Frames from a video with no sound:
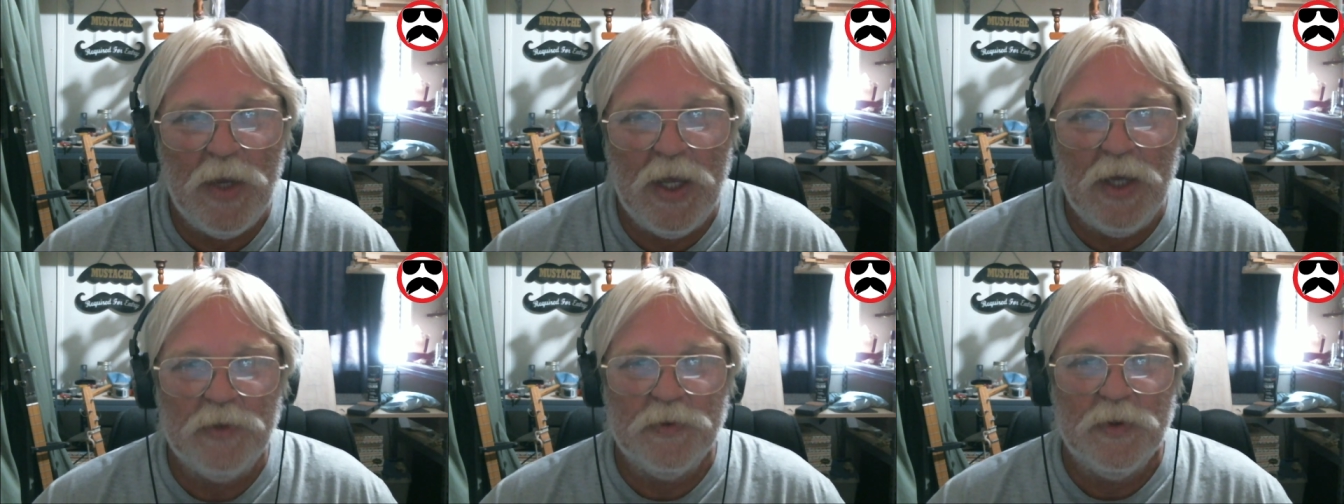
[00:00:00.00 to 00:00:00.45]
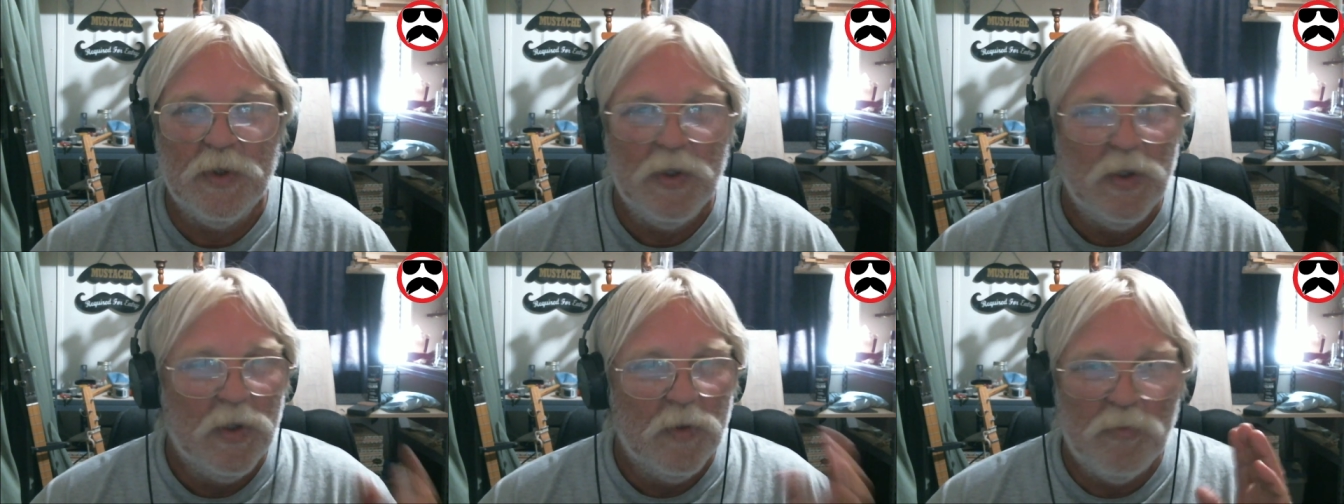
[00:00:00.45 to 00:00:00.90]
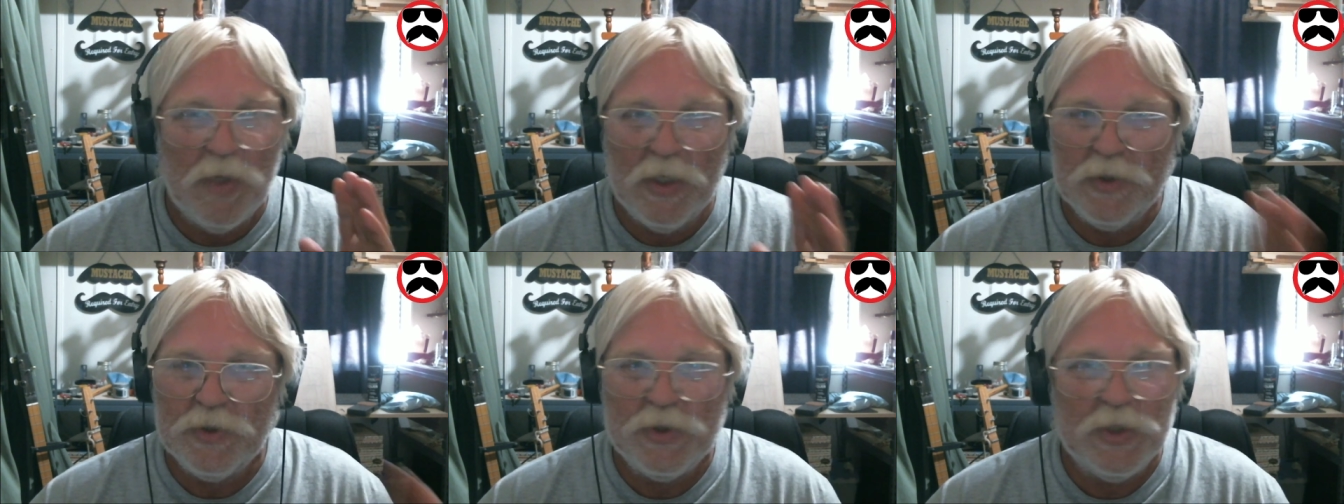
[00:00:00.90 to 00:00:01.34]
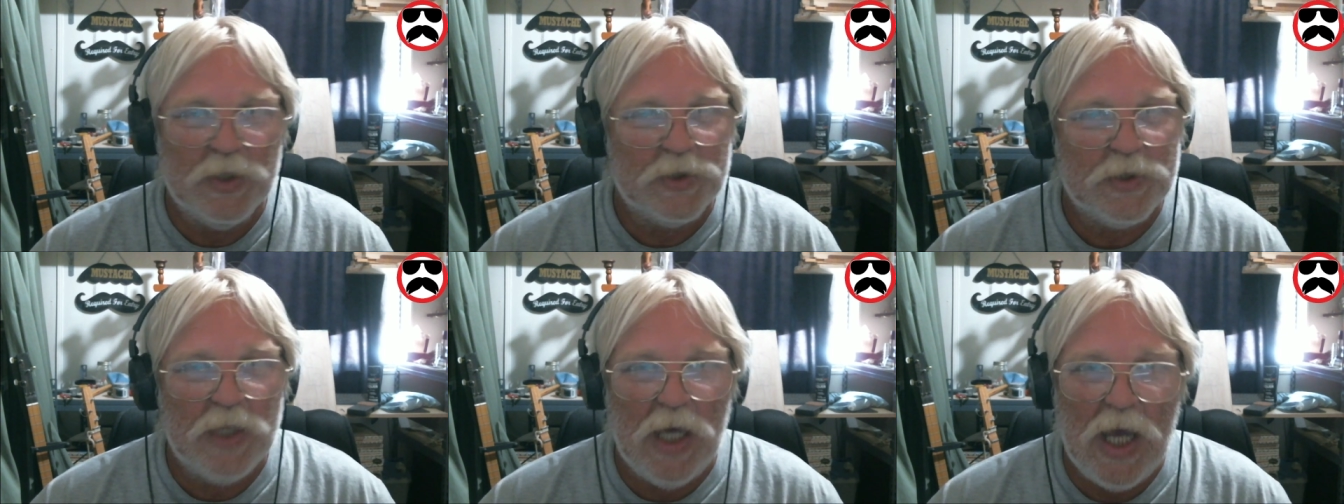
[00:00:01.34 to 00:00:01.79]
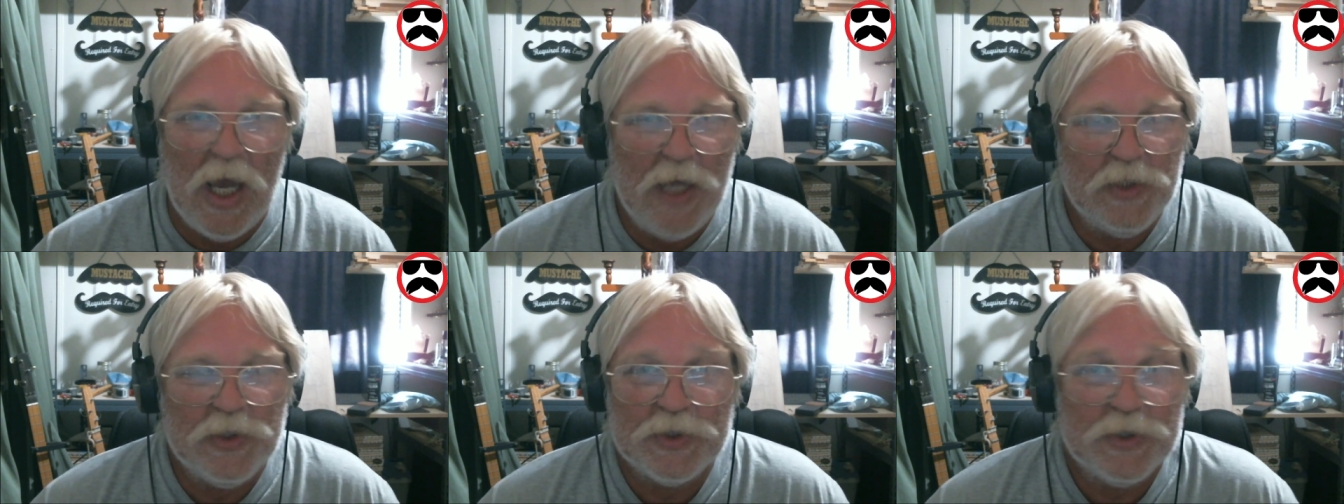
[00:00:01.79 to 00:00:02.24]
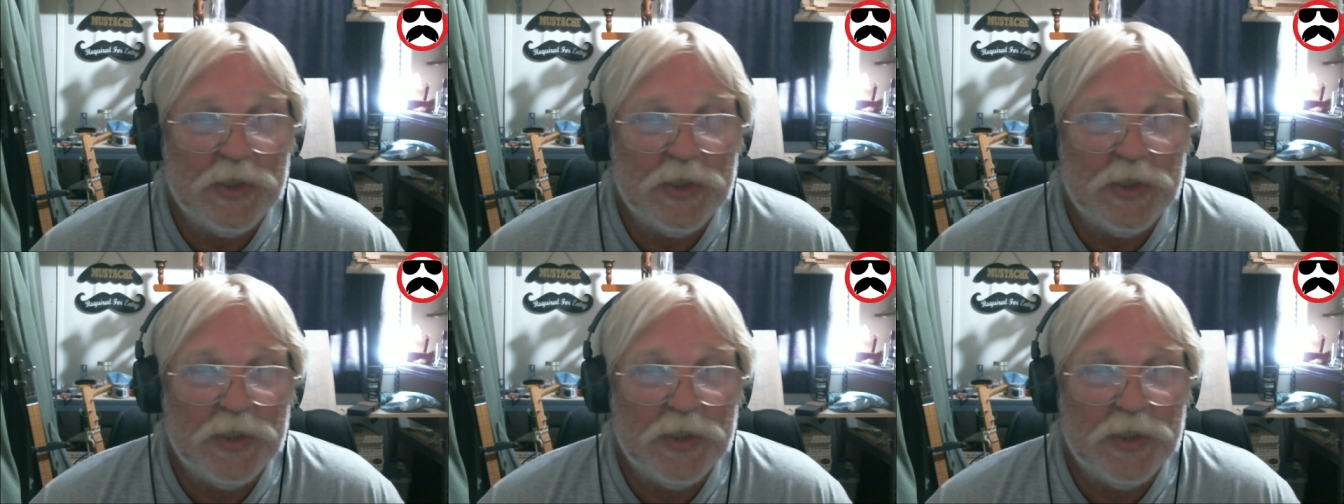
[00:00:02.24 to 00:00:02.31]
and but just I just